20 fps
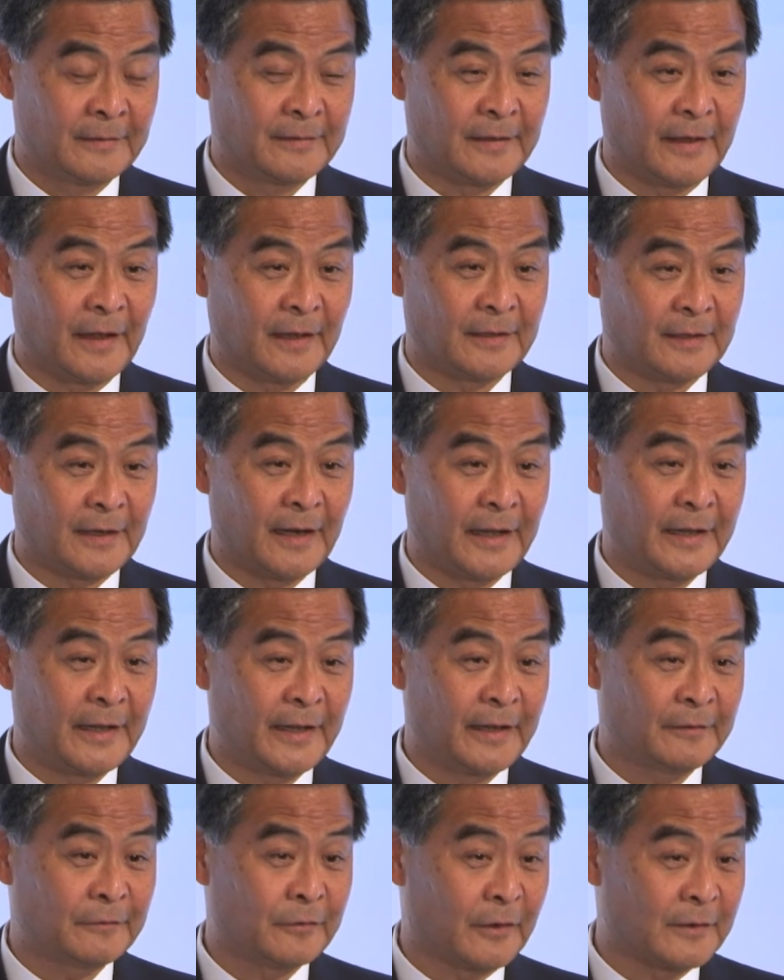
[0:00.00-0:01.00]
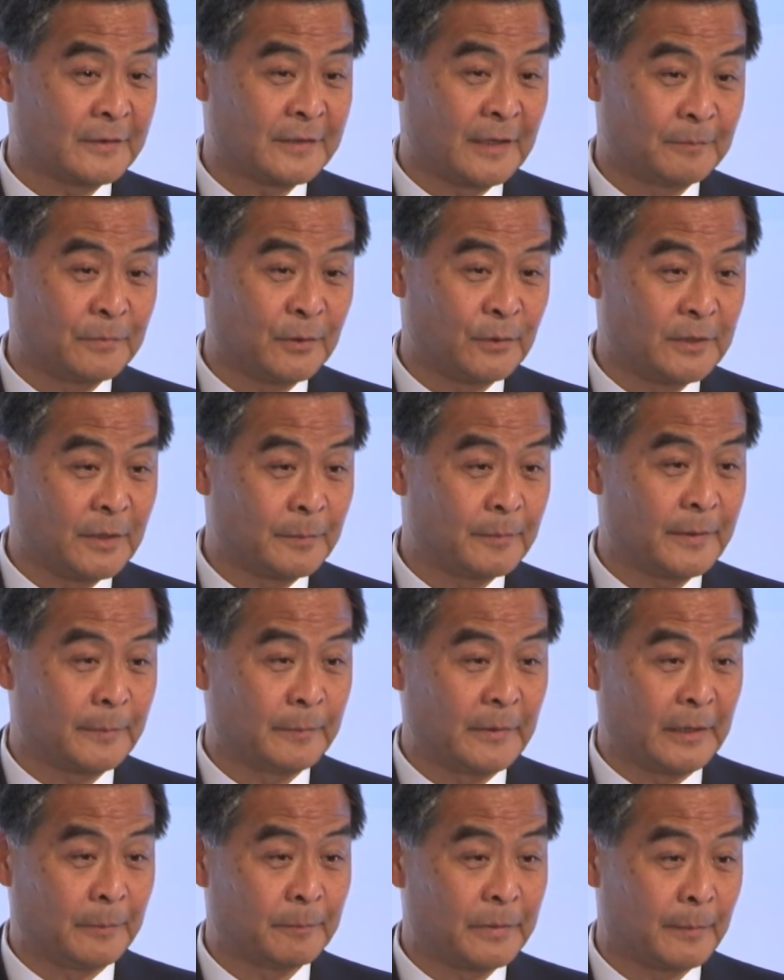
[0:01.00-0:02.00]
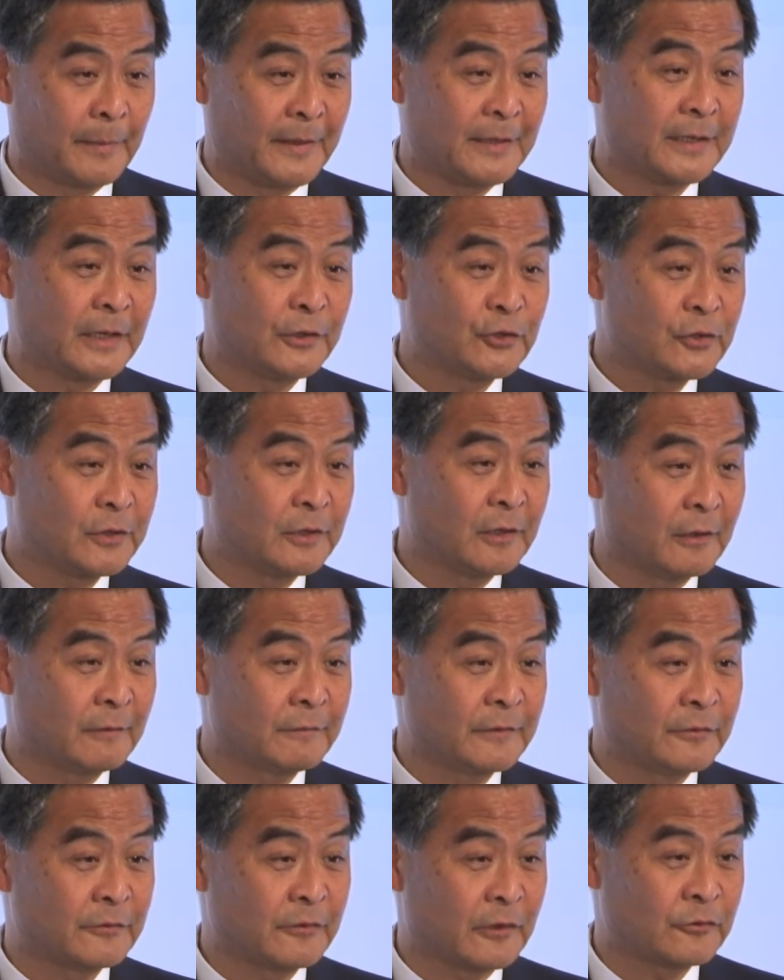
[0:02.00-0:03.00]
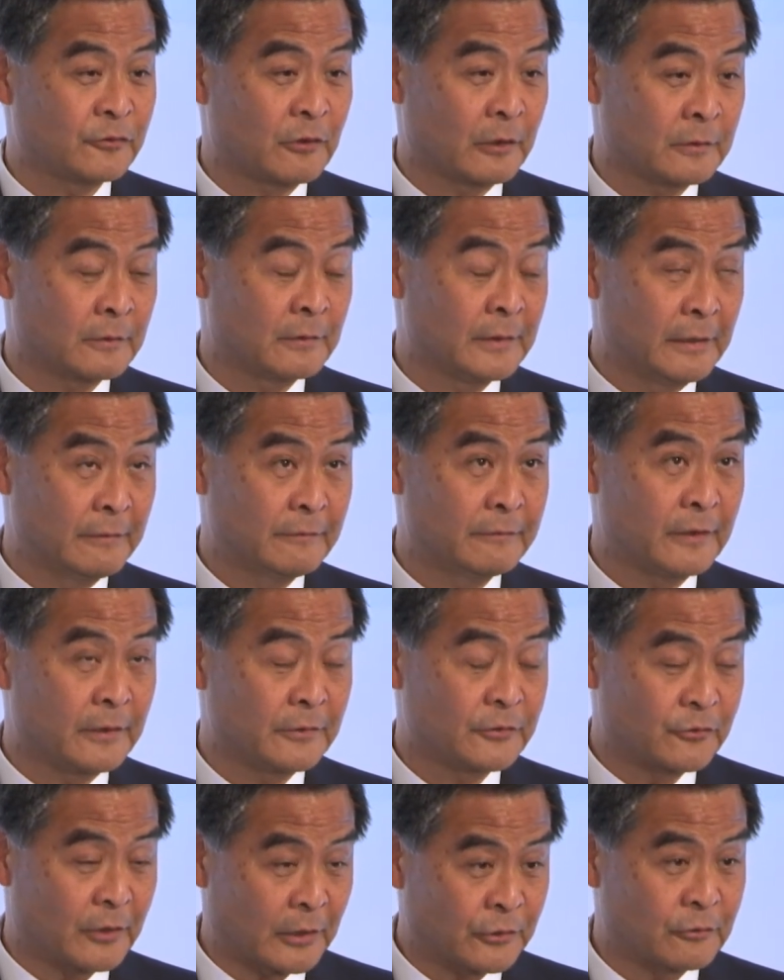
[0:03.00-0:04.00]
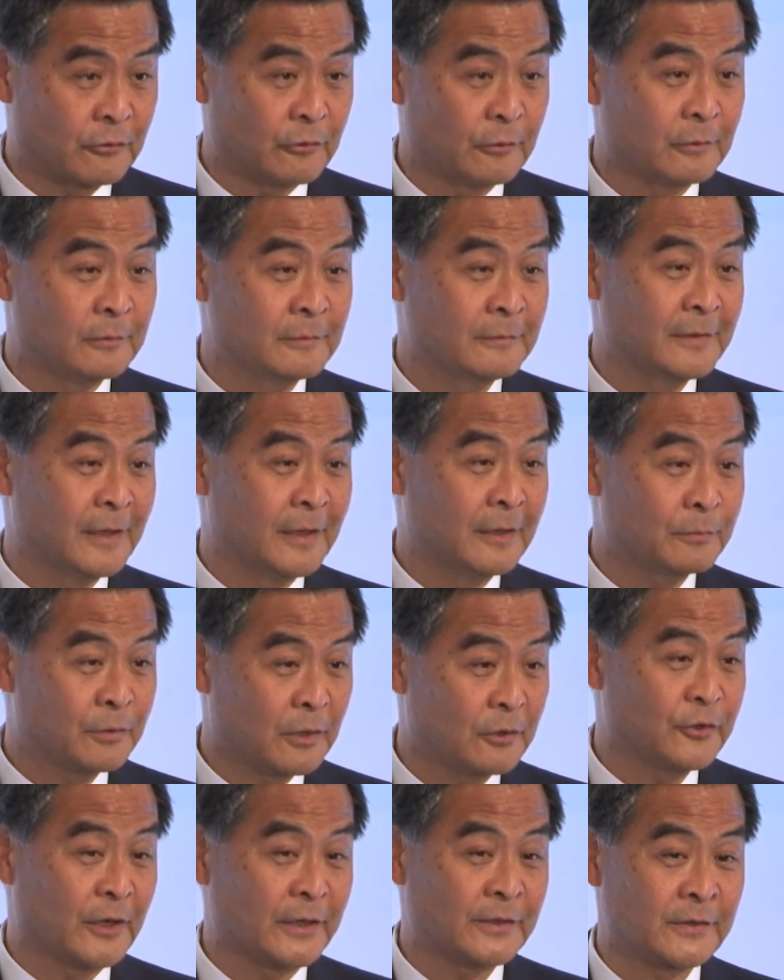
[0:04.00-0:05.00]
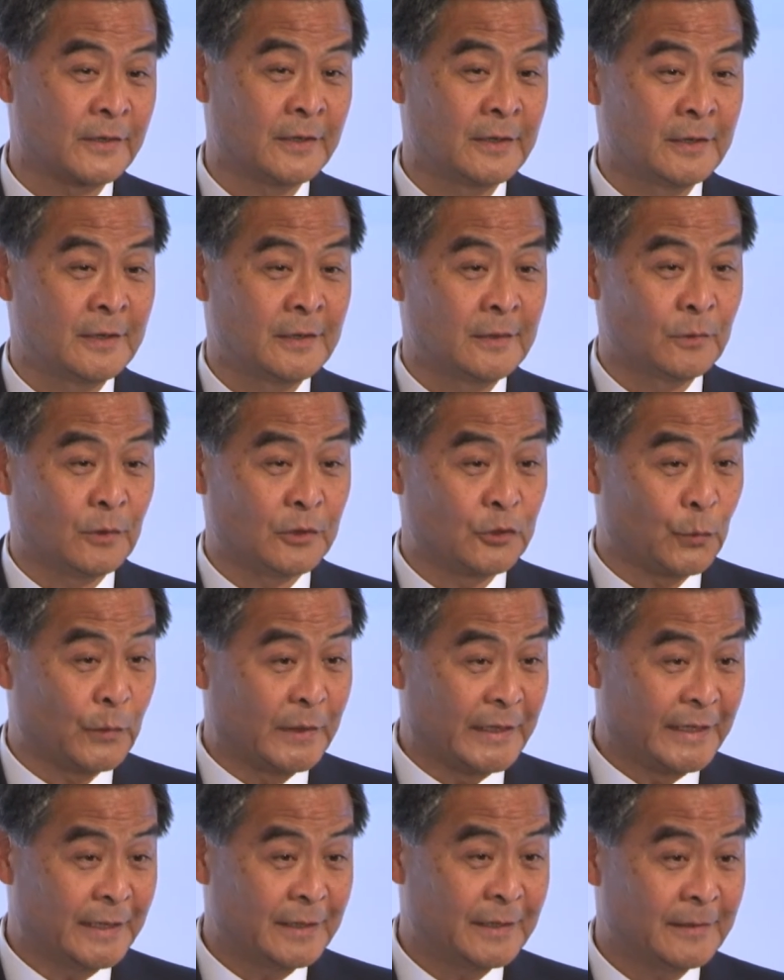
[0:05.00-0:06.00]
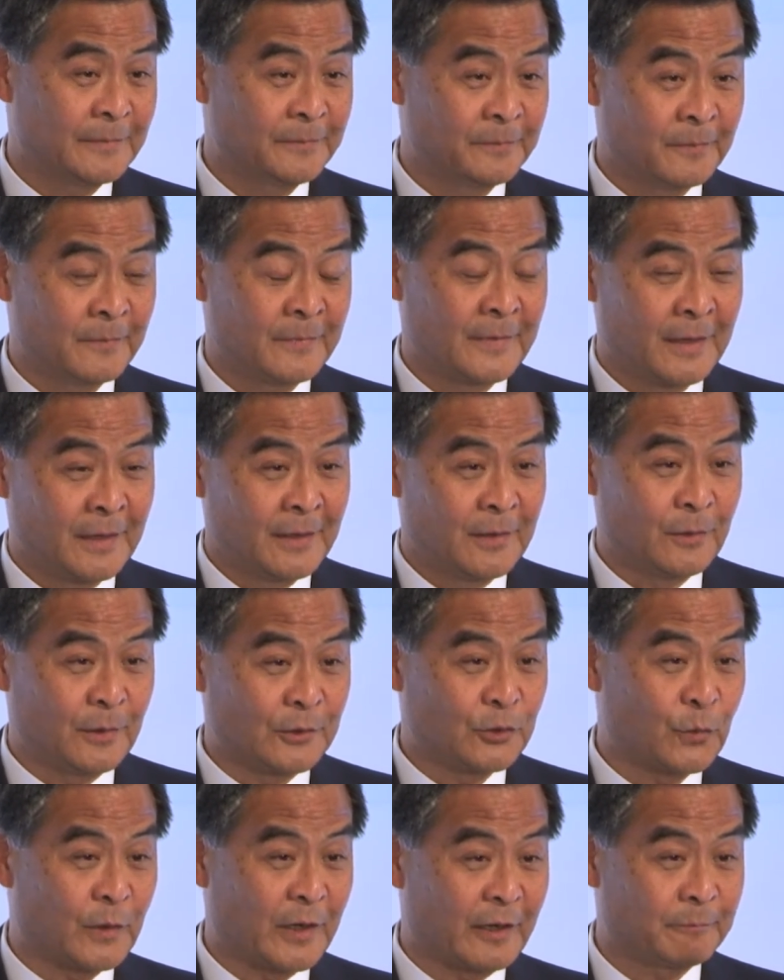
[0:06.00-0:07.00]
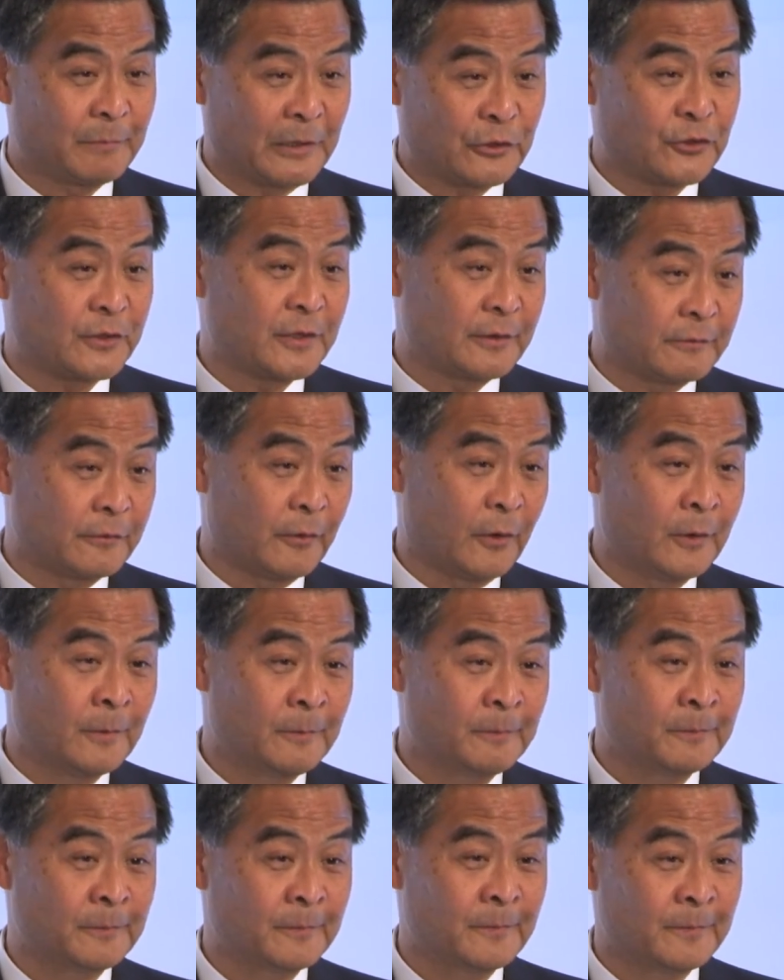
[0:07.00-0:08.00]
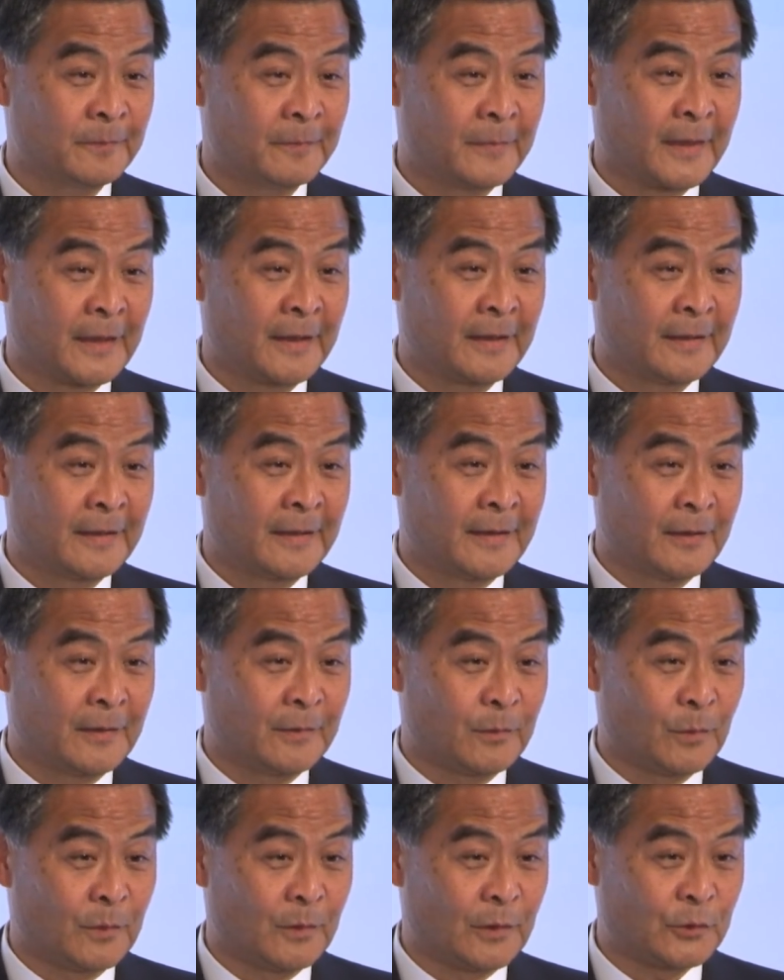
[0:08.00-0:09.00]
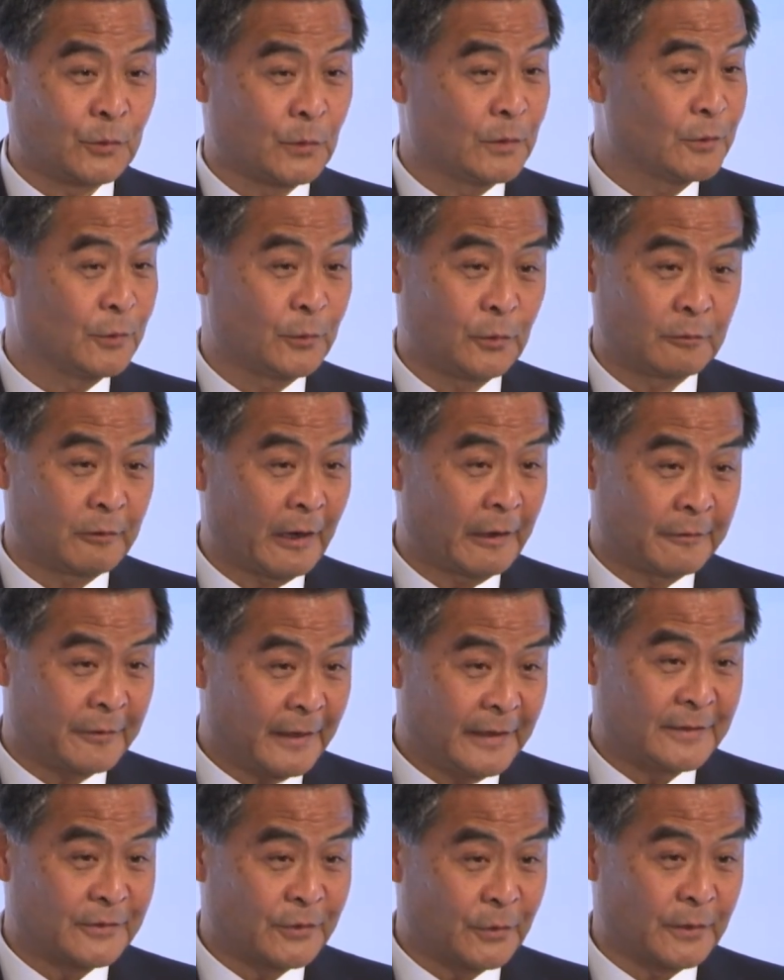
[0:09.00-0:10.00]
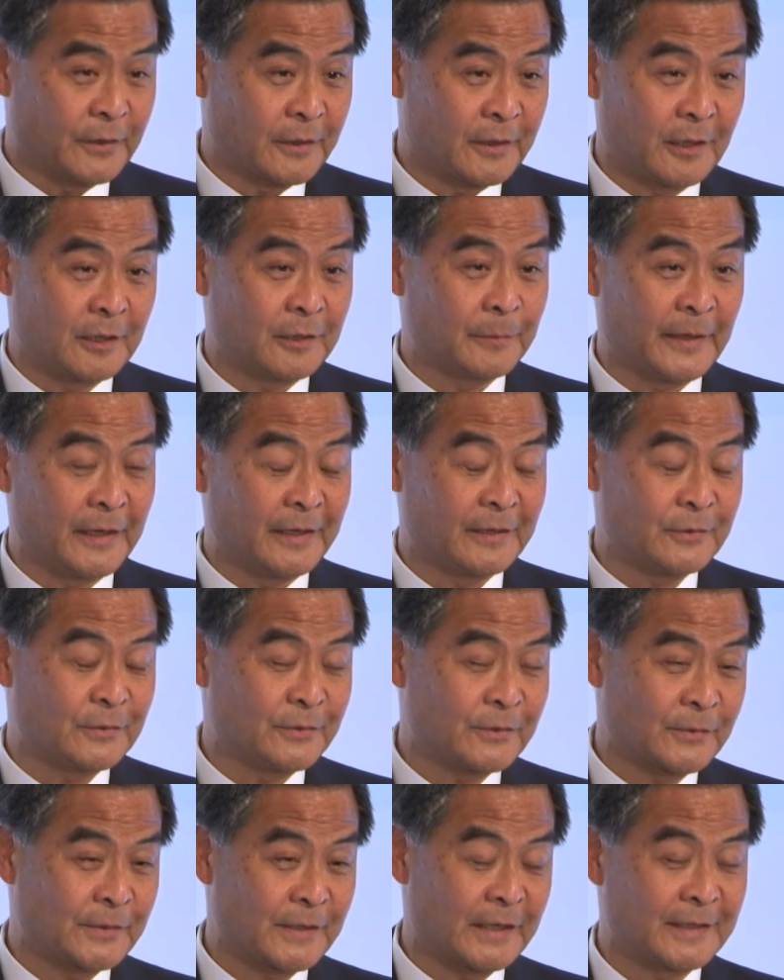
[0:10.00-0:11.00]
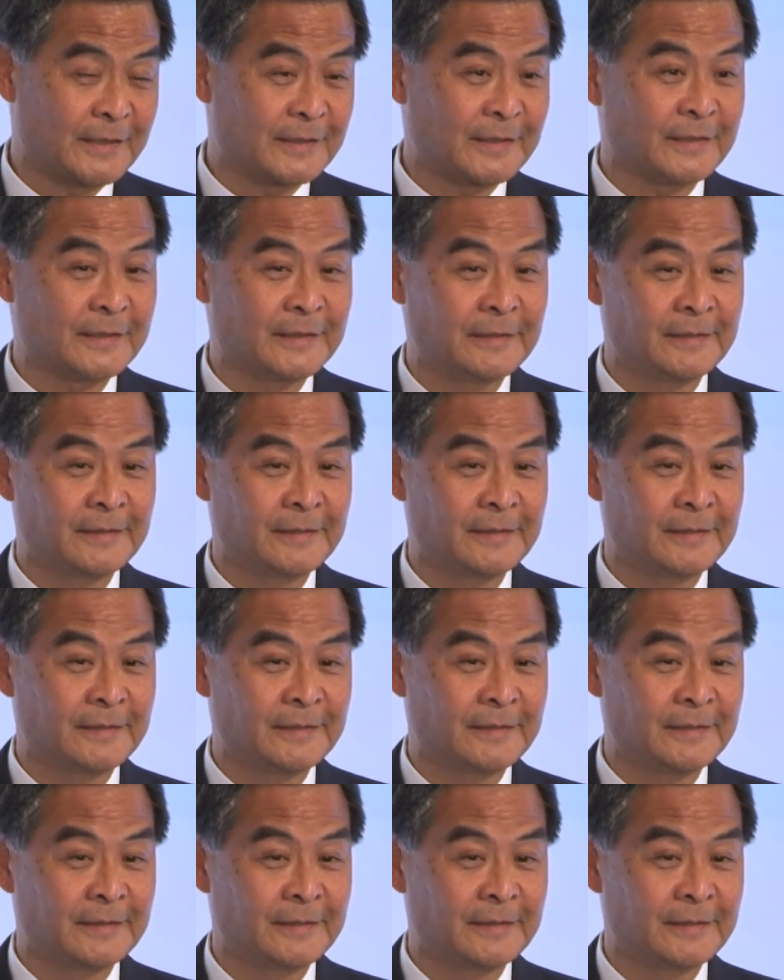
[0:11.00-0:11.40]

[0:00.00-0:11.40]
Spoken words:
They are delaying, for example, the implementation of infrastructural projects, which we need, which we have budgeted for, which will do great things to the economy and to society.